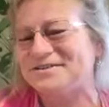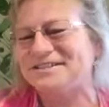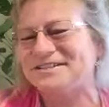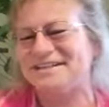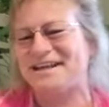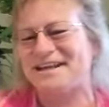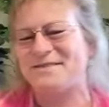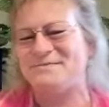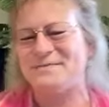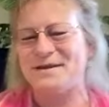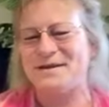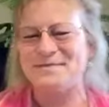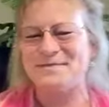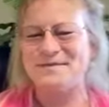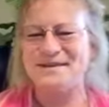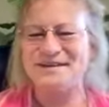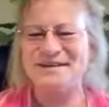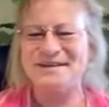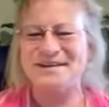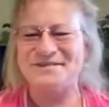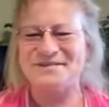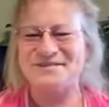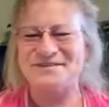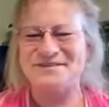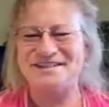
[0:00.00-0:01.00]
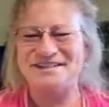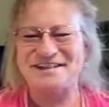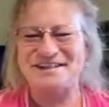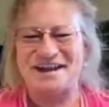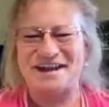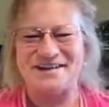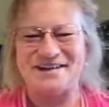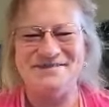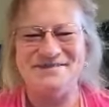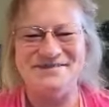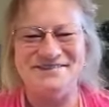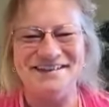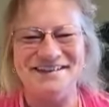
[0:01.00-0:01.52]
today, maybe another
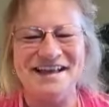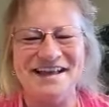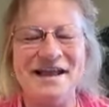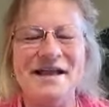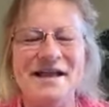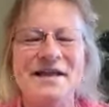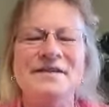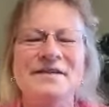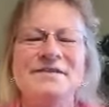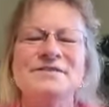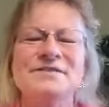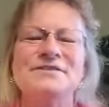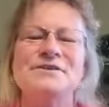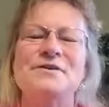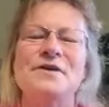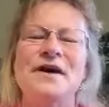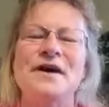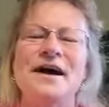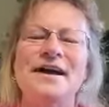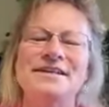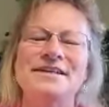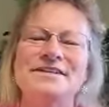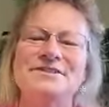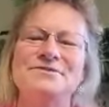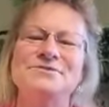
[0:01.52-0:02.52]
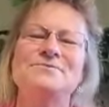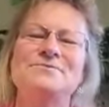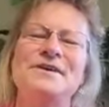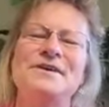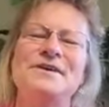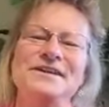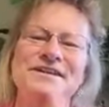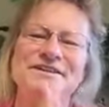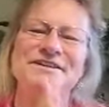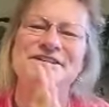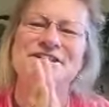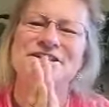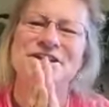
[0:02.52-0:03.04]
time. So I do
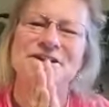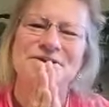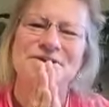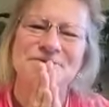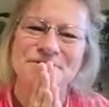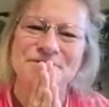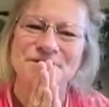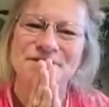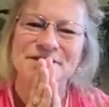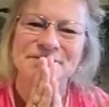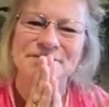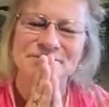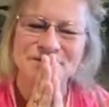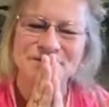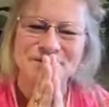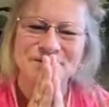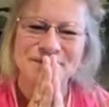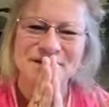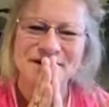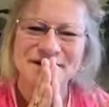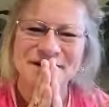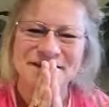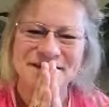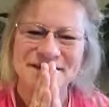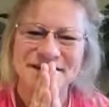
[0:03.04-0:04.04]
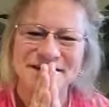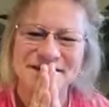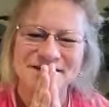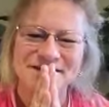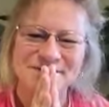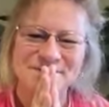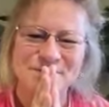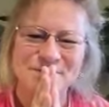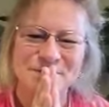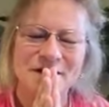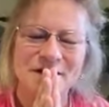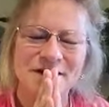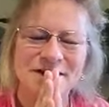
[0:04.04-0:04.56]
want to share with everybody that
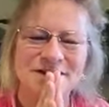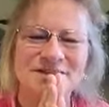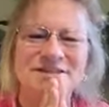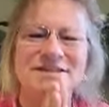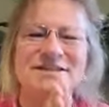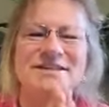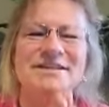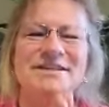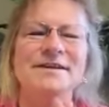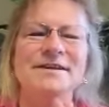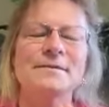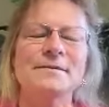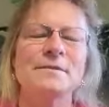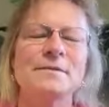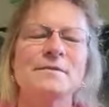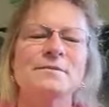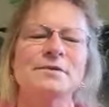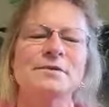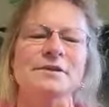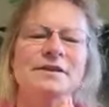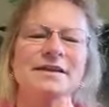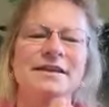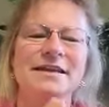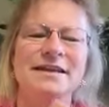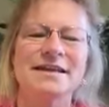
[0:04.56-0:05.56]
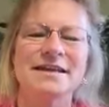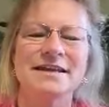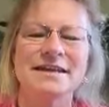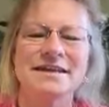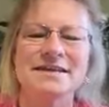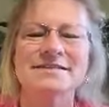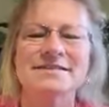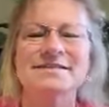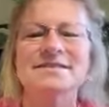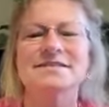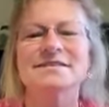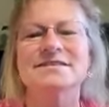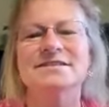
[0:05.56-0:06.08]
is watching
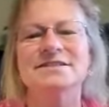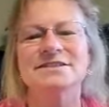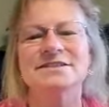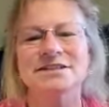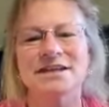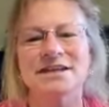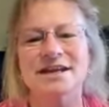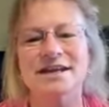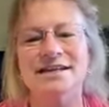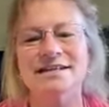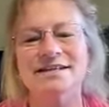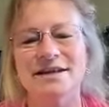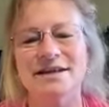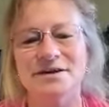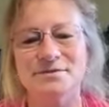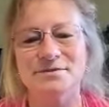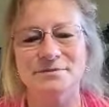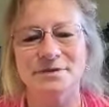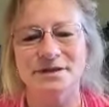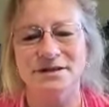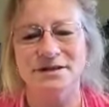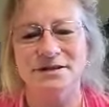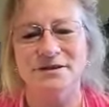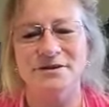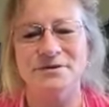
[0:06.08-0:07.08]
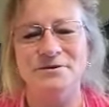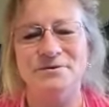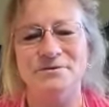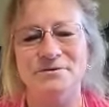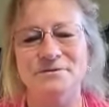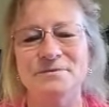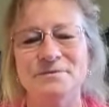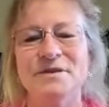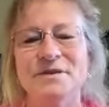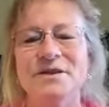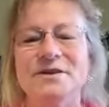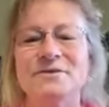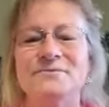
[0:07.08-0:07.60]
please check down
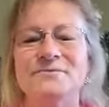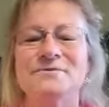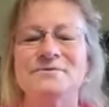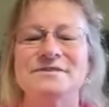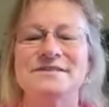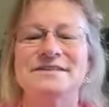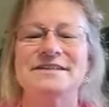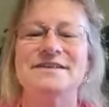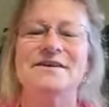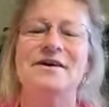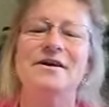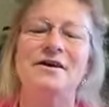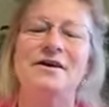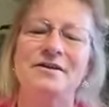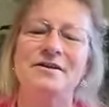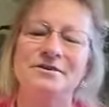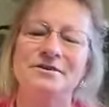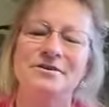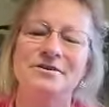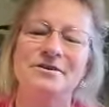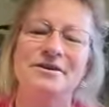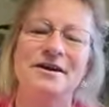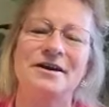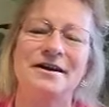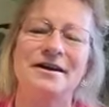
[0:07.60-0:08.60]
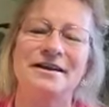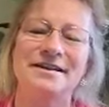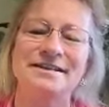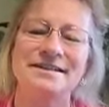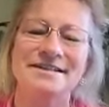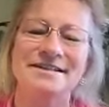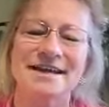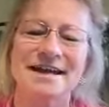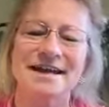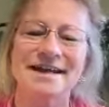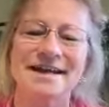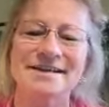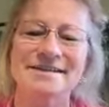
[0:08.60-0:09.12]
below. You will see all her
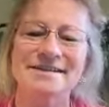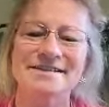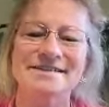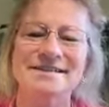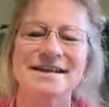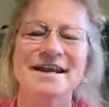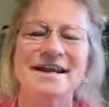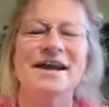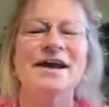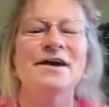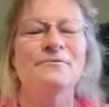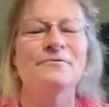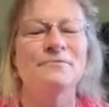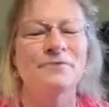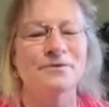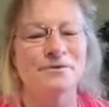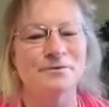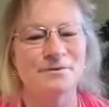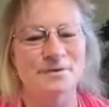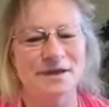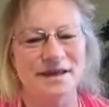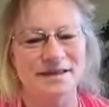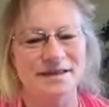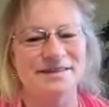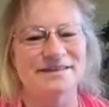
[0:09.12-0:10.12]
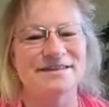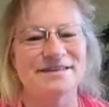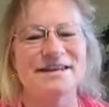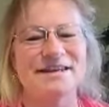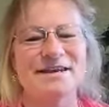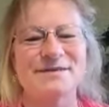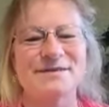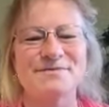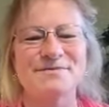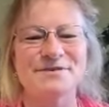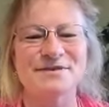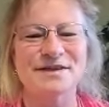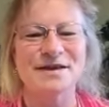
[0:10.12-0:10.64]
contacts. We'll get the
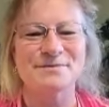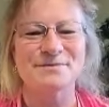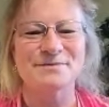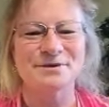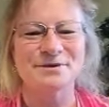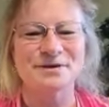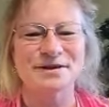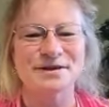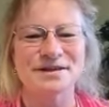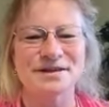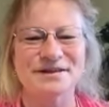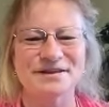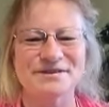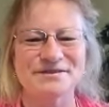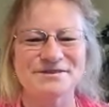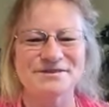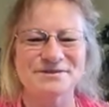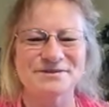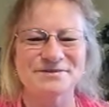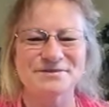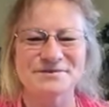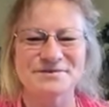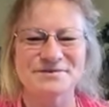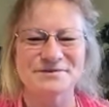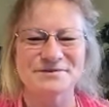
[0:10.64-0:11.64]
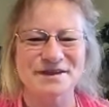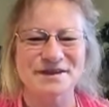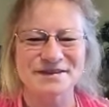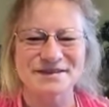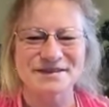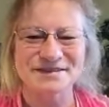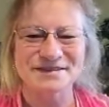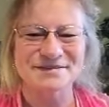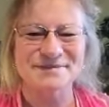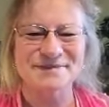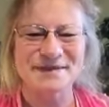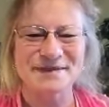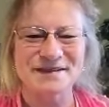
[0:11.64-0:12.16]
name of that book in there. So we've got
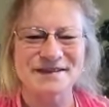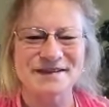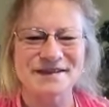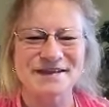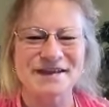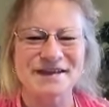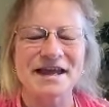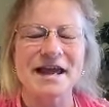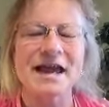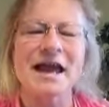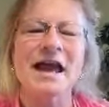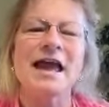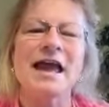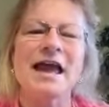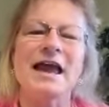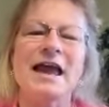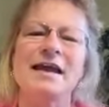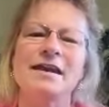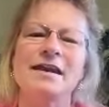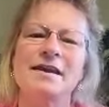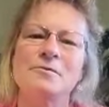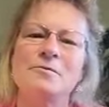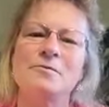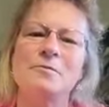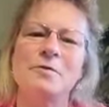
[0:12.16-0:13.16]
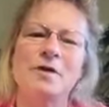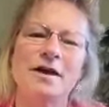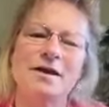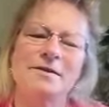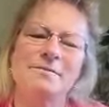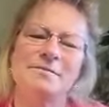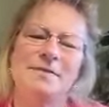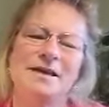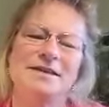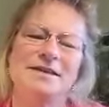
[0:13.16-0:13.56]
the spelling. And I want to